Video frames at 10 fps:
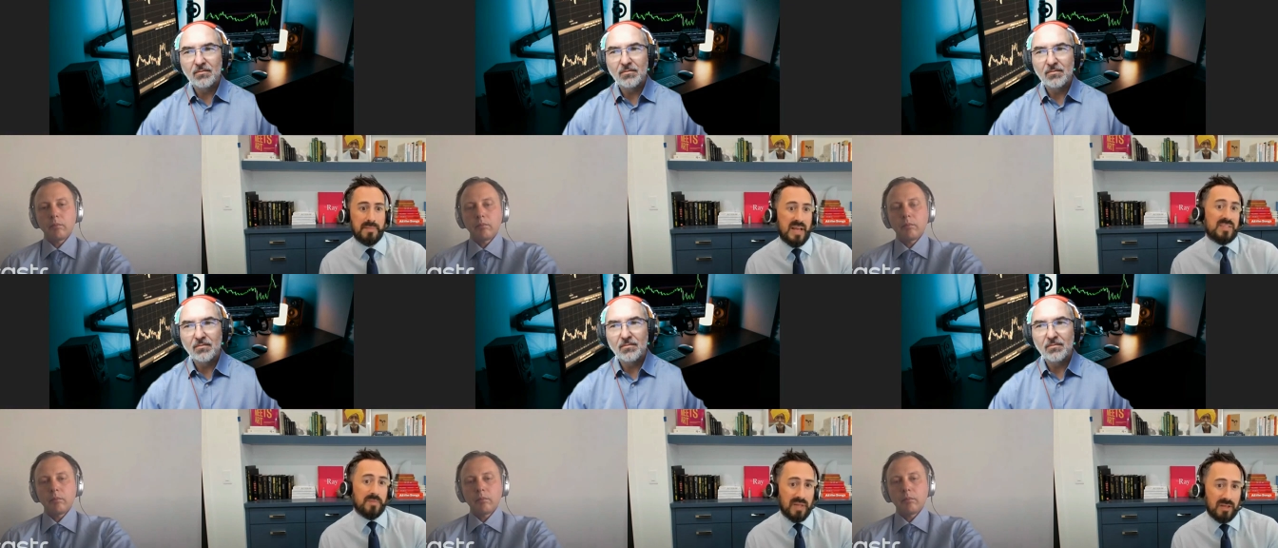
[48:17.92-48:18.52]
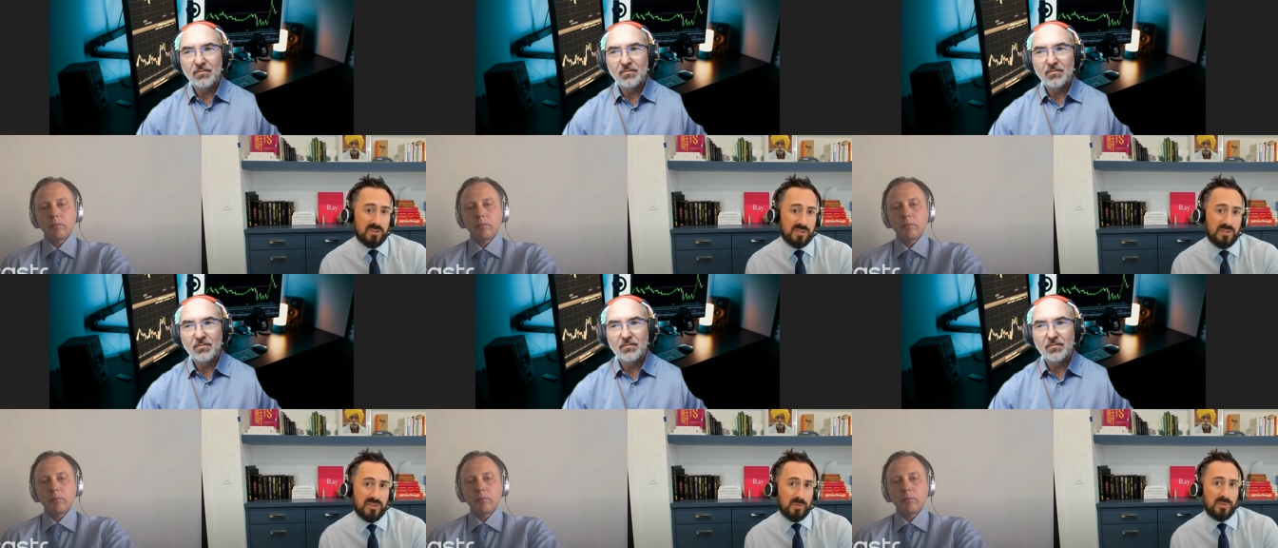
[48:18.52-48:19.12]
Speaker 1: asset
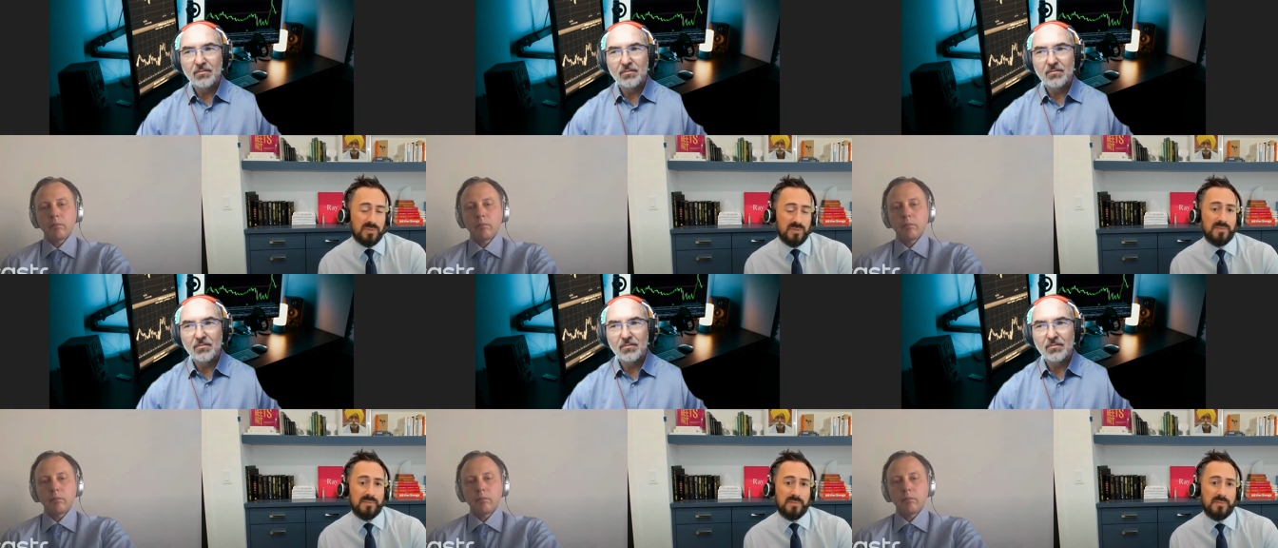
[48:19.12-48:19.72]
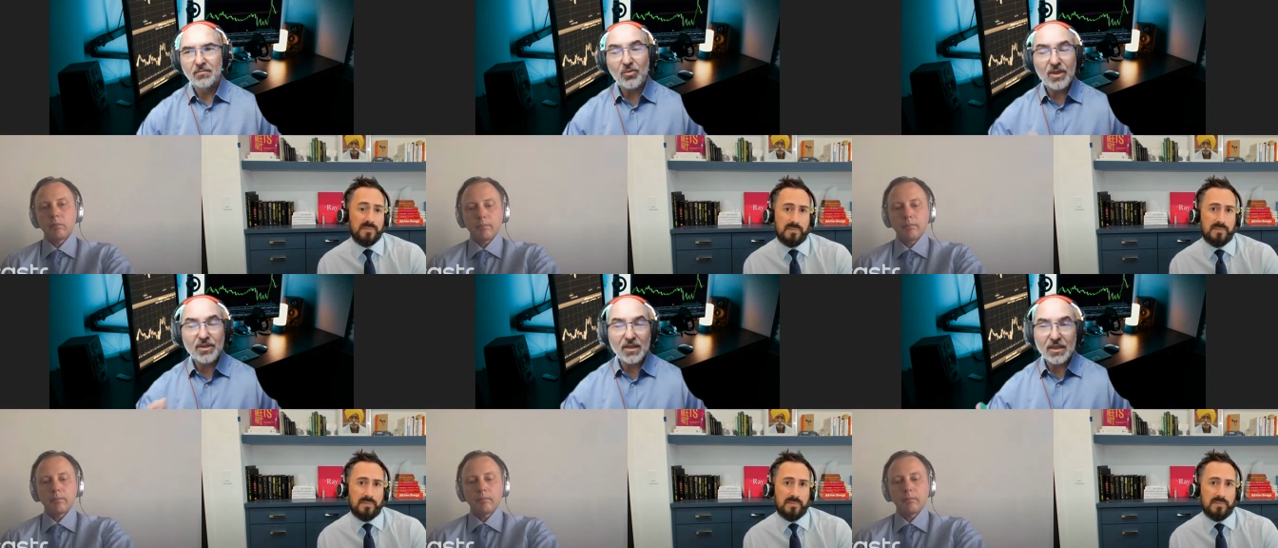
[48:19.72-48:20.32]
managers in this world. Right.
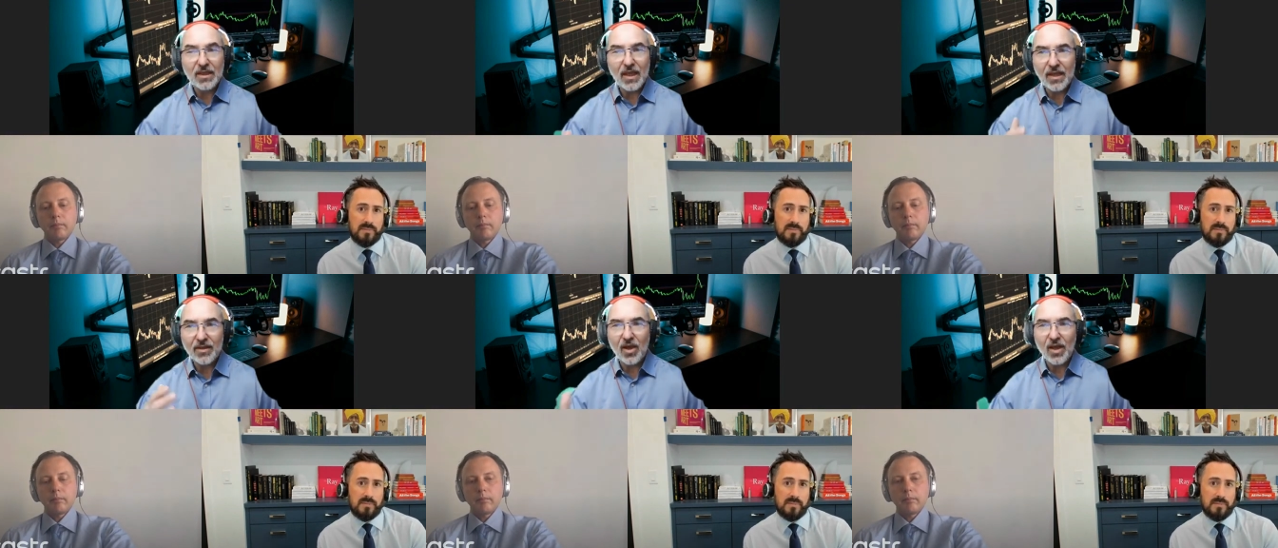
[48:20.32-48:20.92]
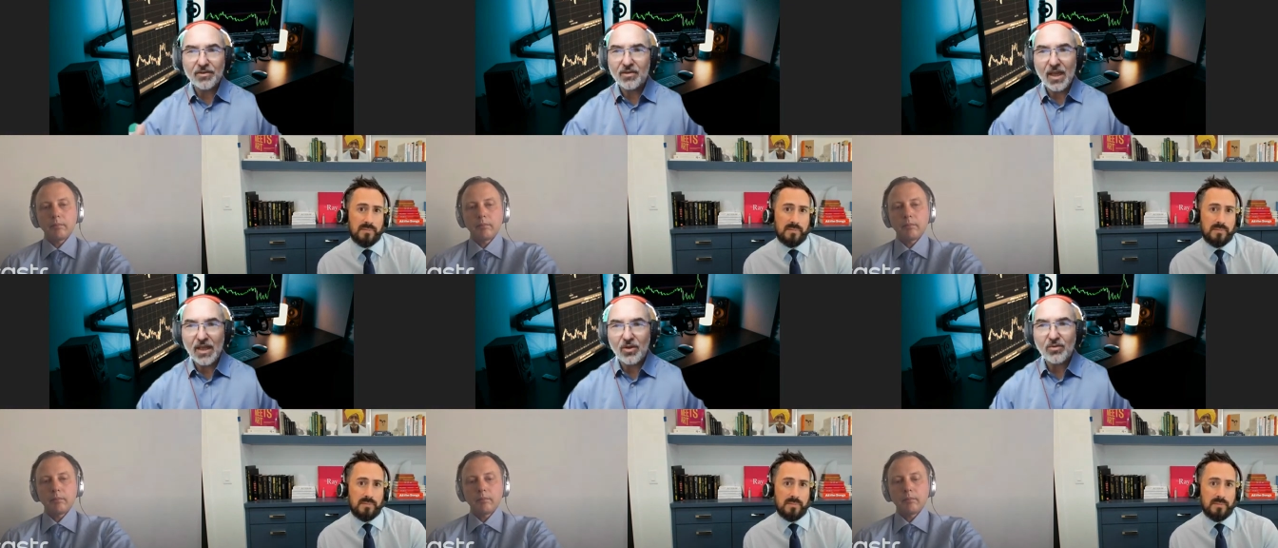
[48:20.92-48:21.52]
Speaker 2: Well, listen, uh, guys,
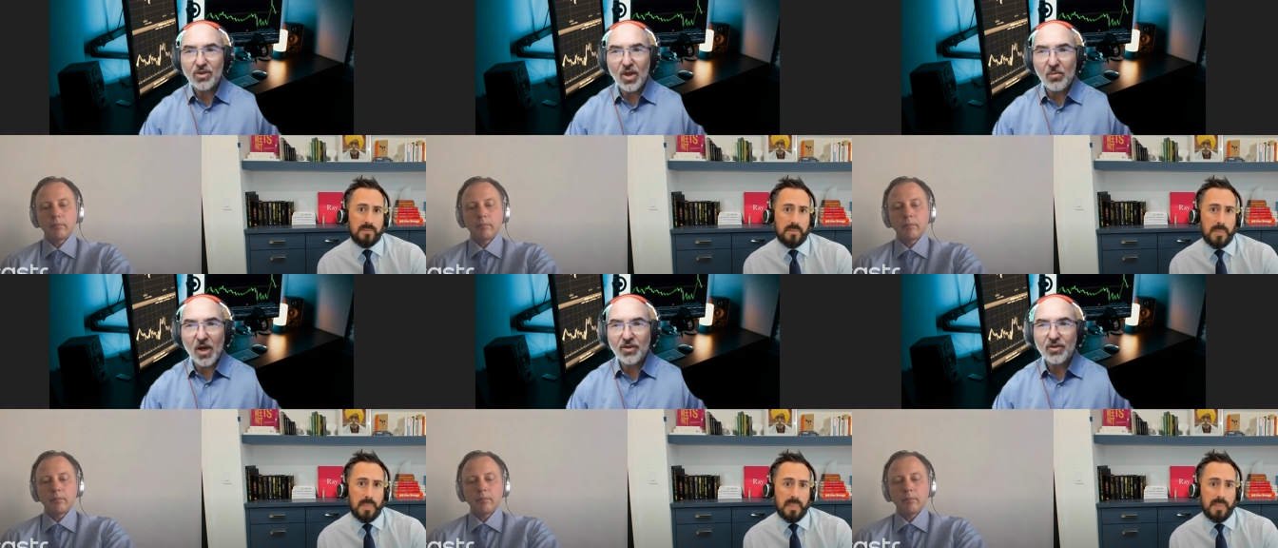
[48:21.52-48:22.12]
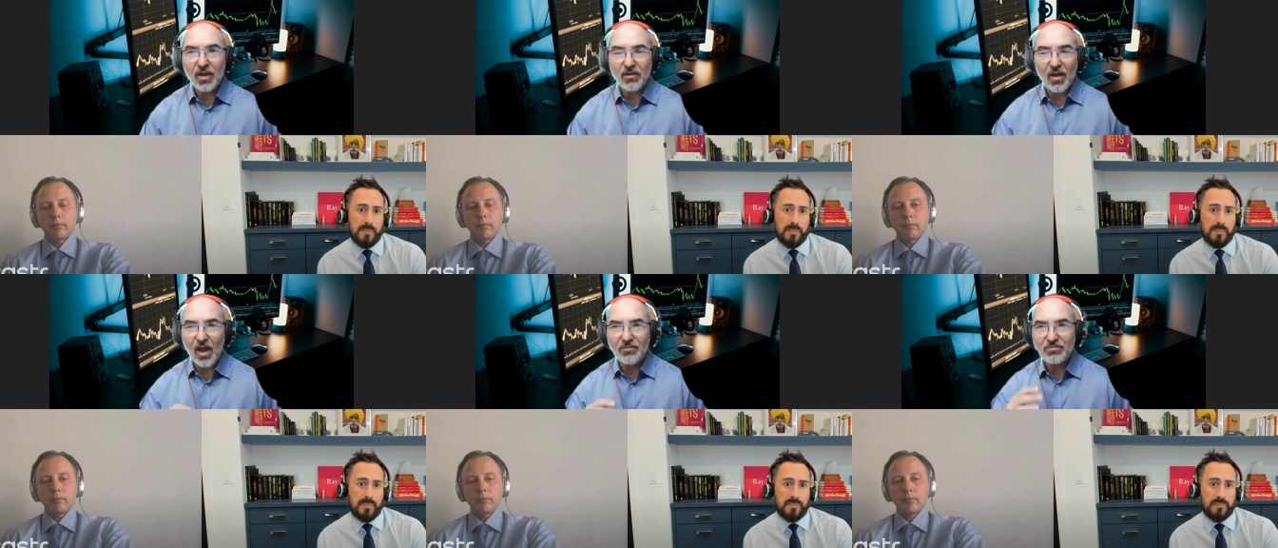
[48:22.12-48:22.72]
thank you so much.
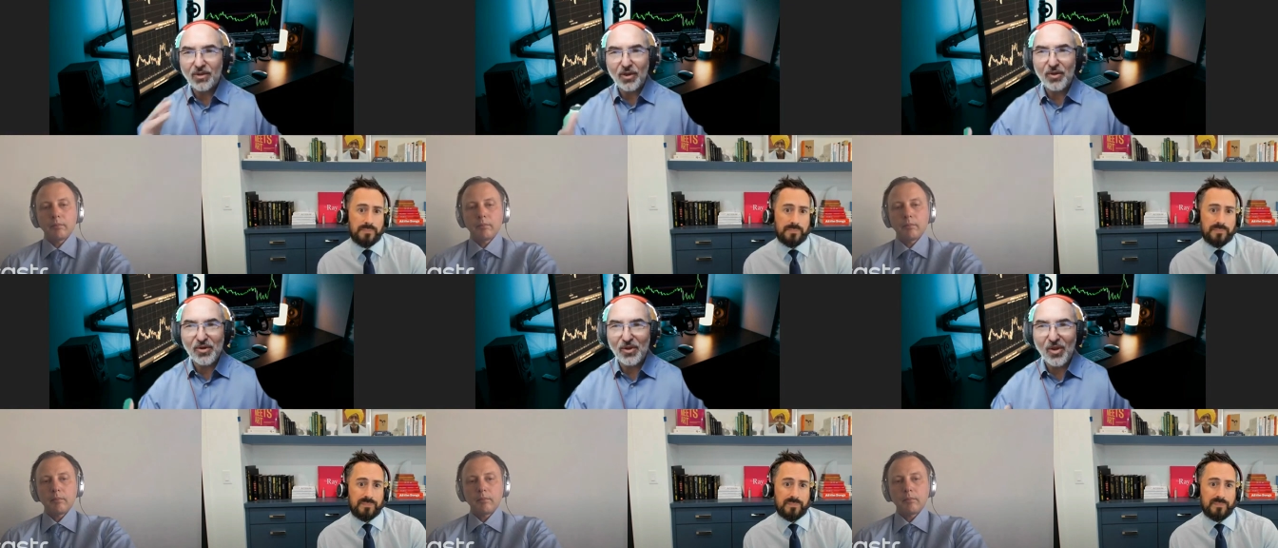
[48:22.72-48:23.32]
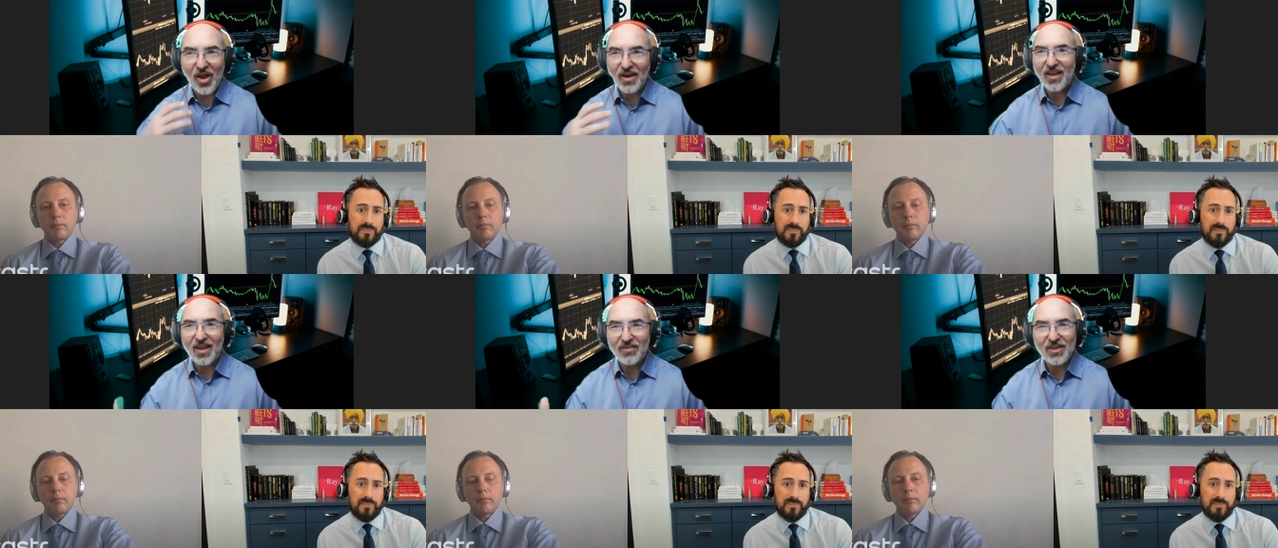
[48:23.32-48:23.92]
I, I learned a
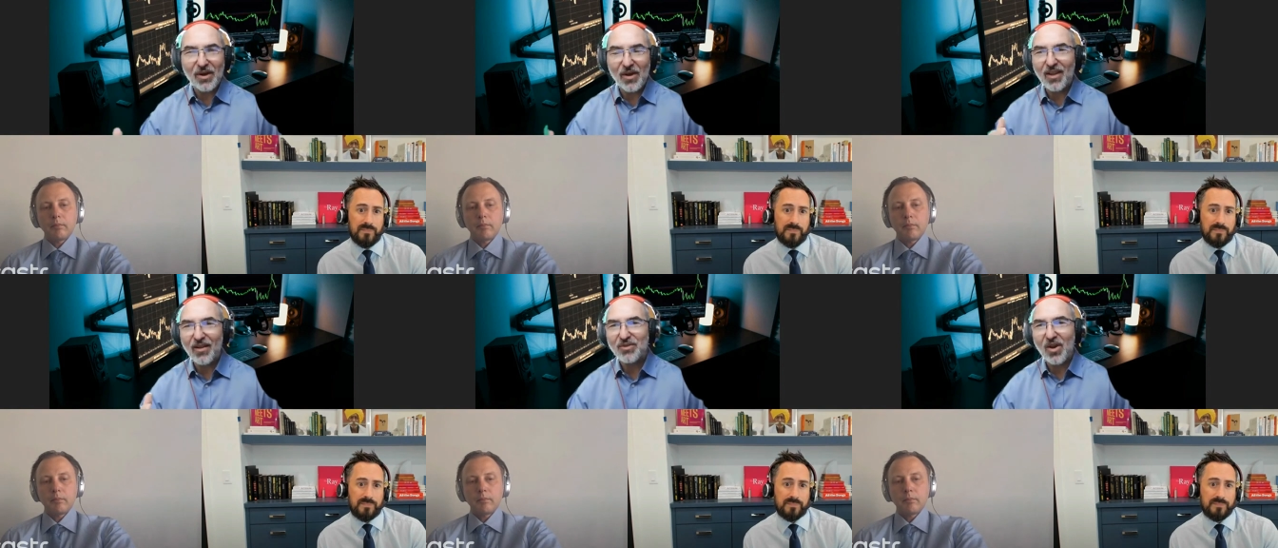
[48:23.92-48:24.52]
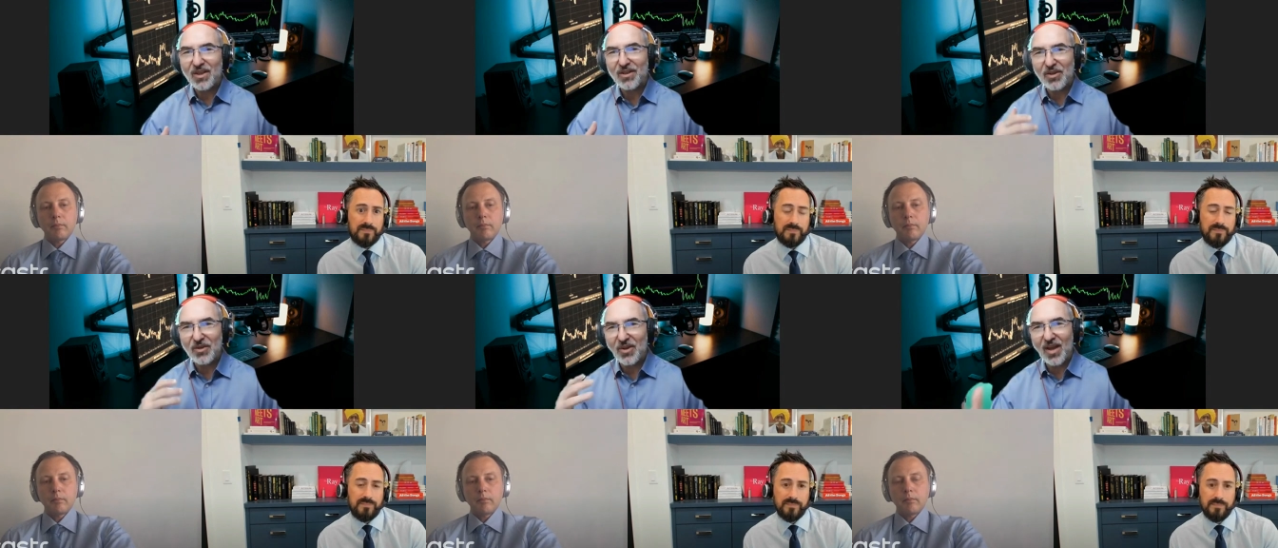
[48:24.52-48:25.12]
lot. you know, I love
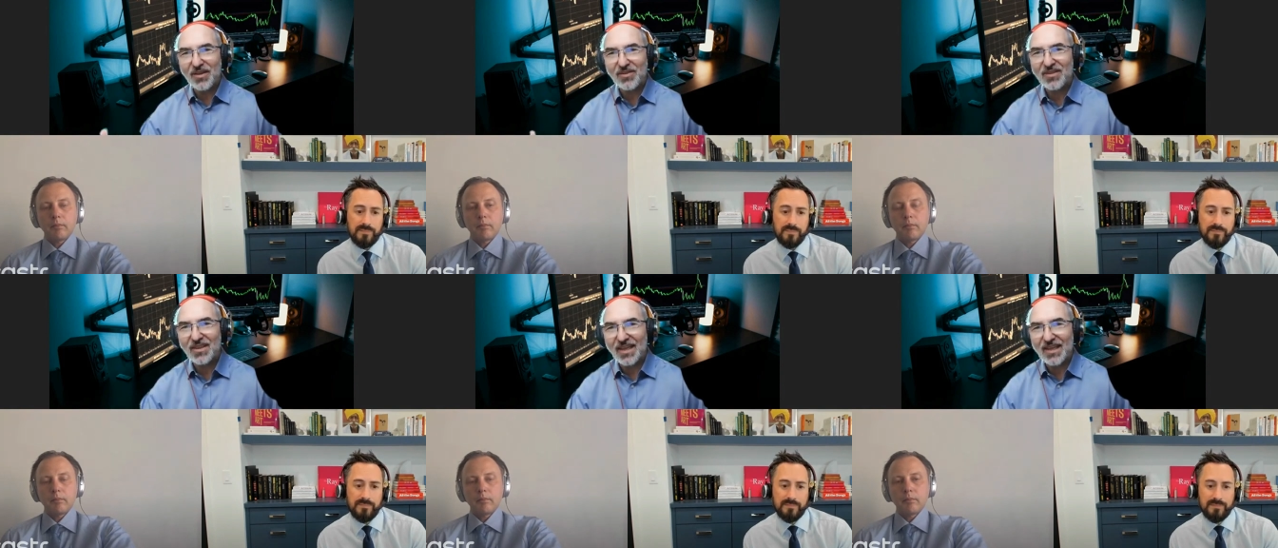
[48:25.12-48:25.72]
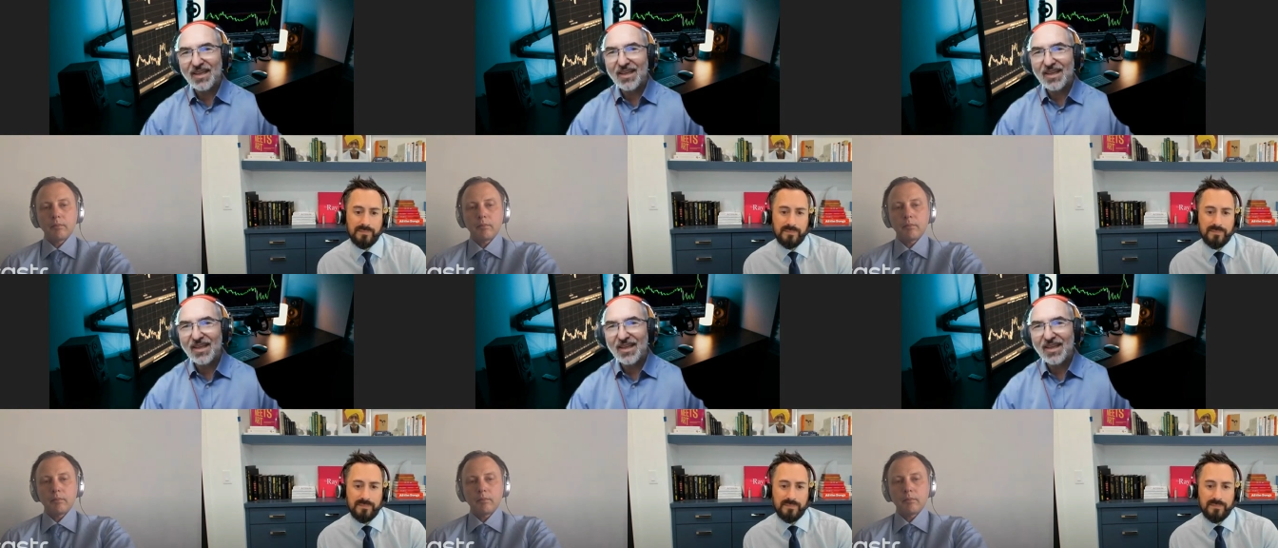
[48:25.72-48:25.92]
talking to you guys. Uh,